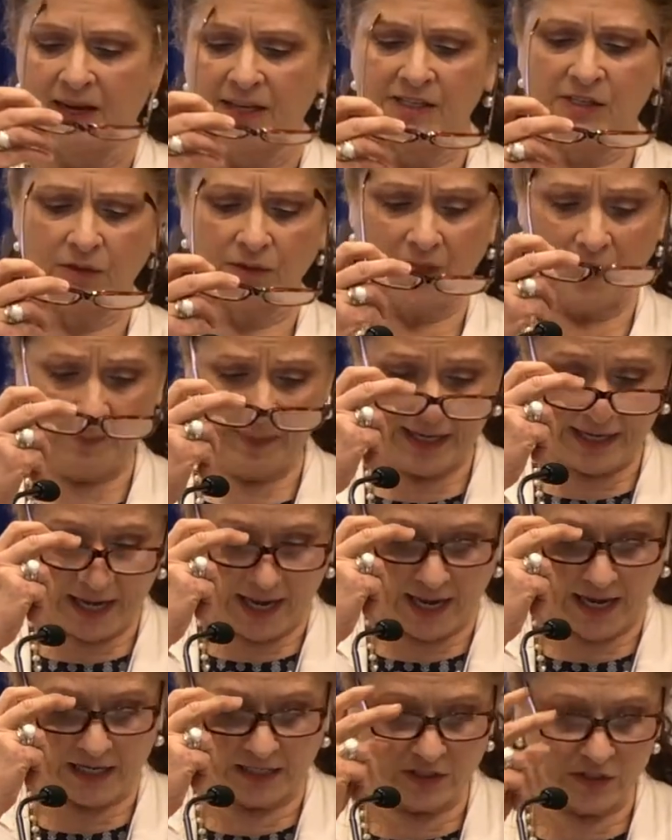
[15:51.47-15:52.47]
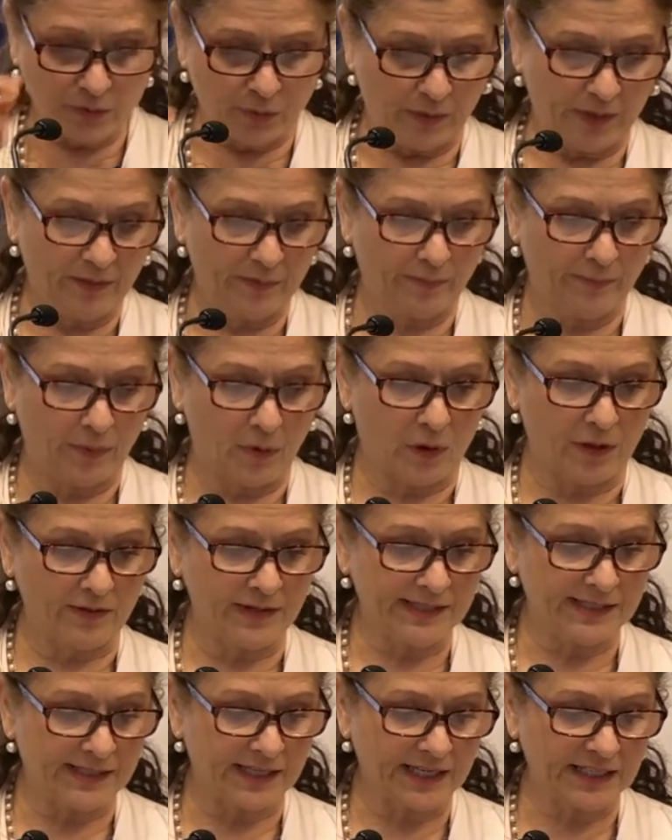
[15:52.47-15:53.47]
So let me end with Paul
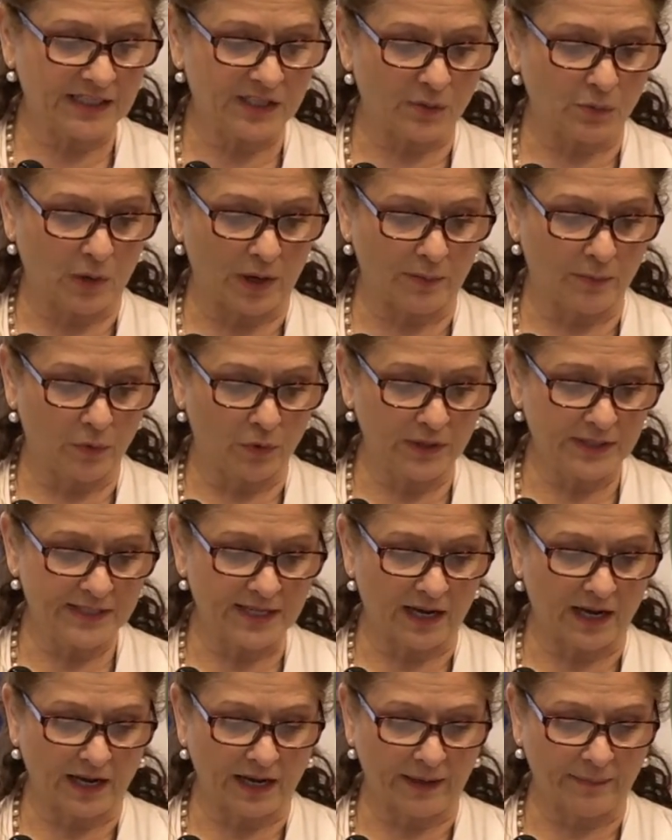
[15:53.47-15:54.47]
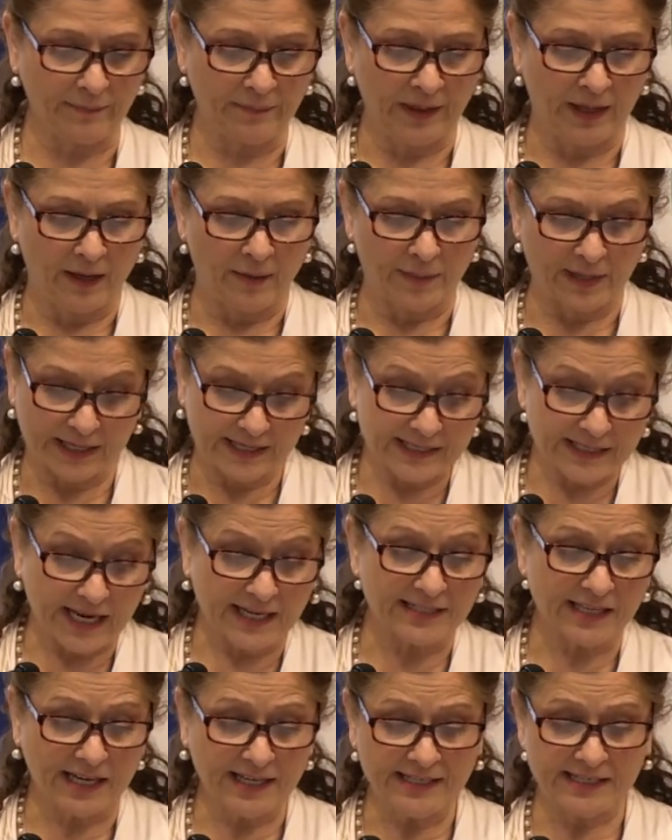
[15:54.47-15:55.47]
VI one more time, because
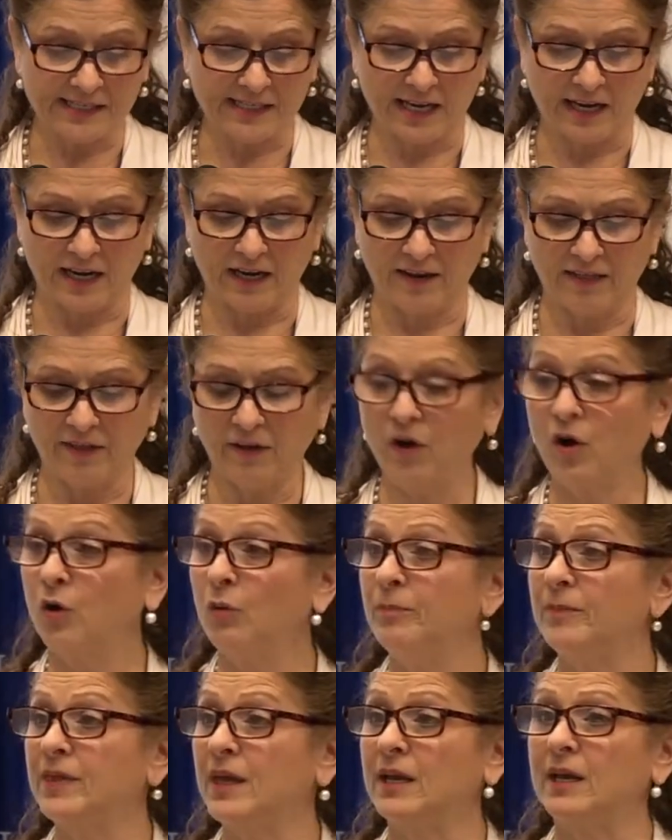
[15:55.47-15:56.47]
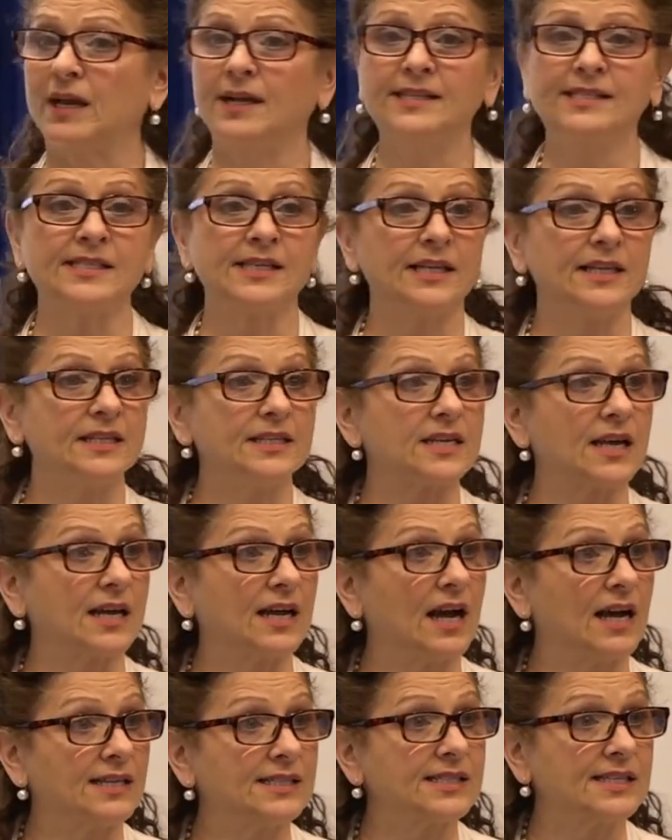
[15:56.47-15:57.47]
as I said, the hope that I see in
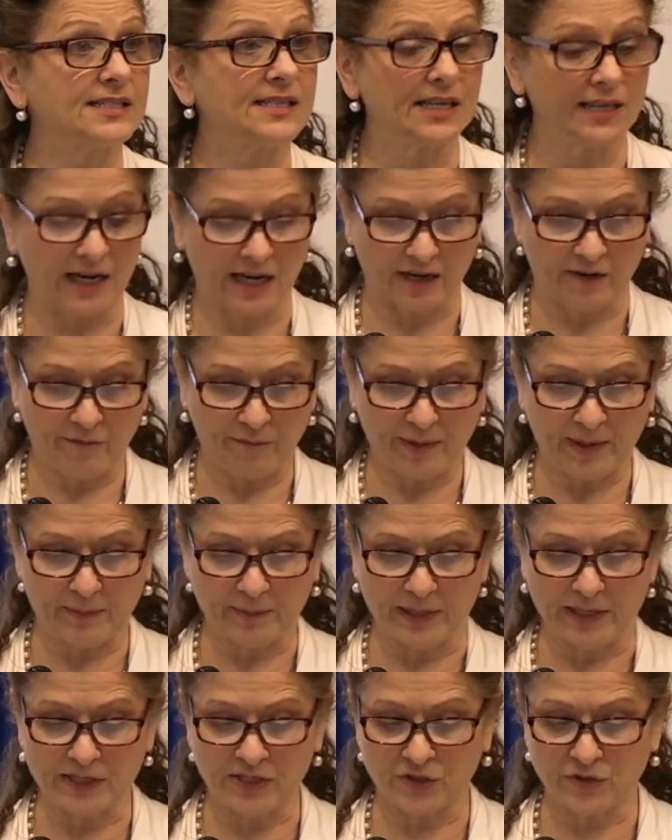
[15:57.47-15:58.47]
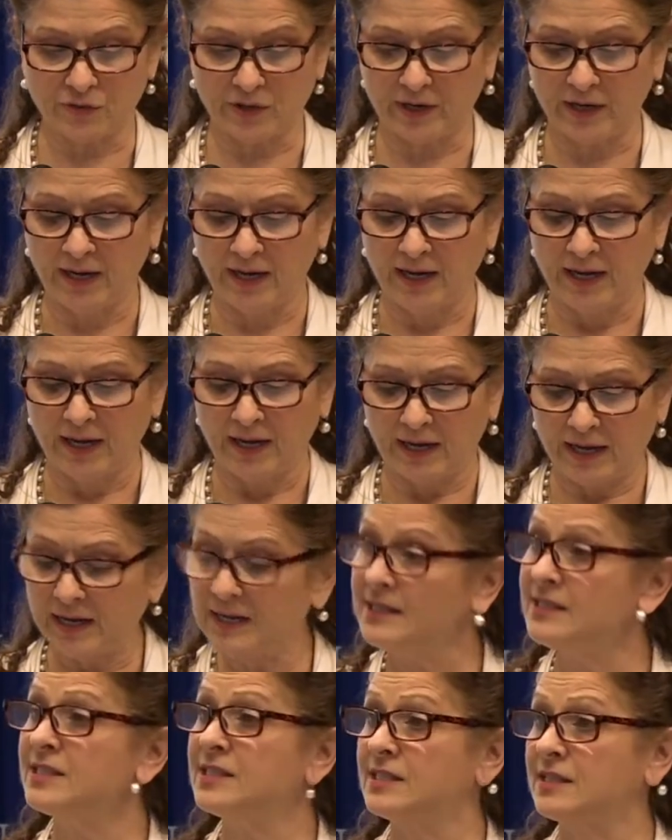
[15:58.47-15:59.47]
diocesan NFP ministry
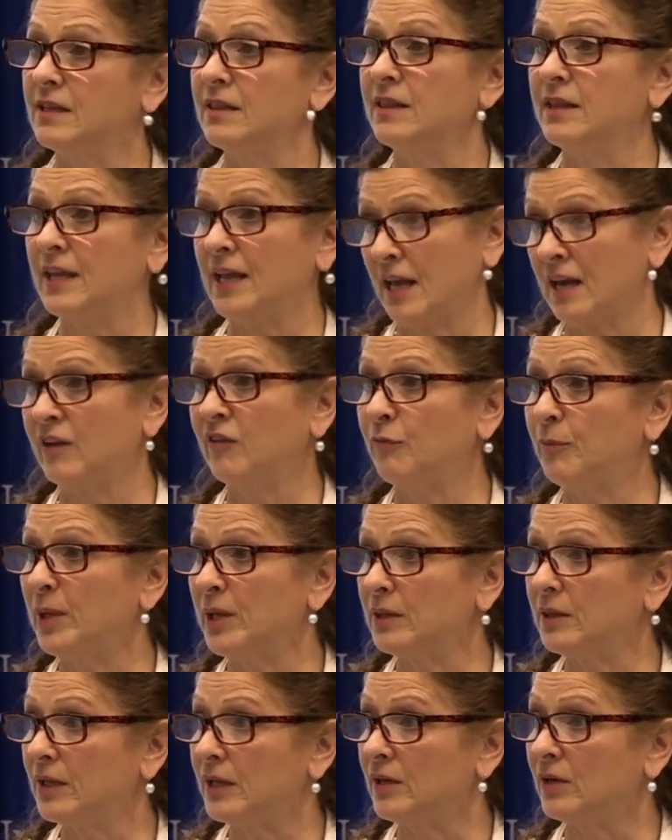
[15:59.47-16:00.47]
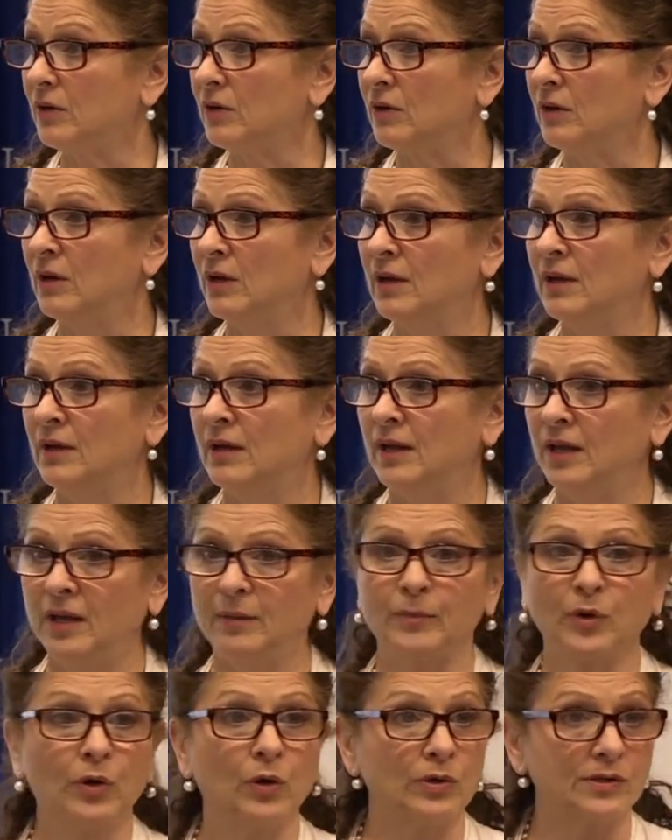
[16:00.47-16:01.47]
is the NFP leader,
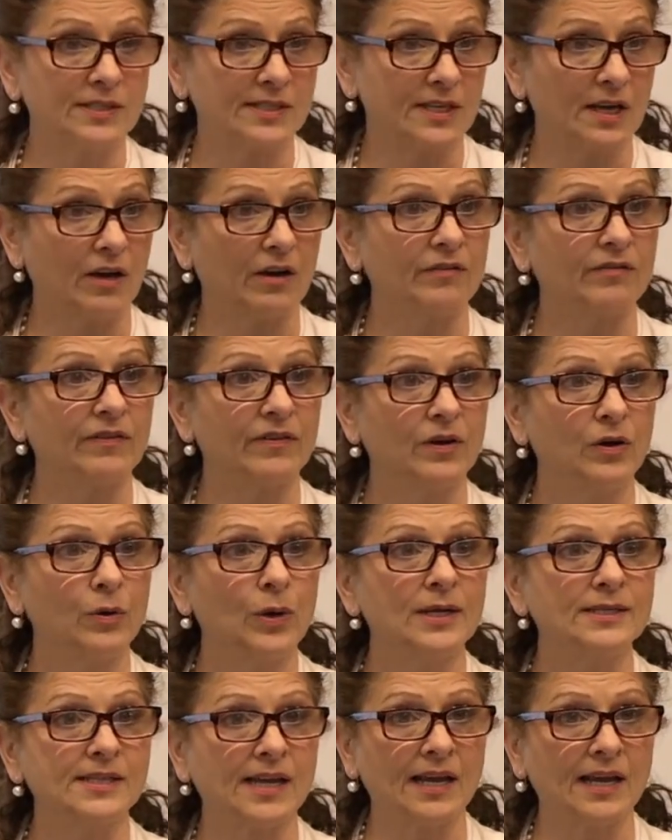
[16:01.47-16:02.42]
him or herself, who has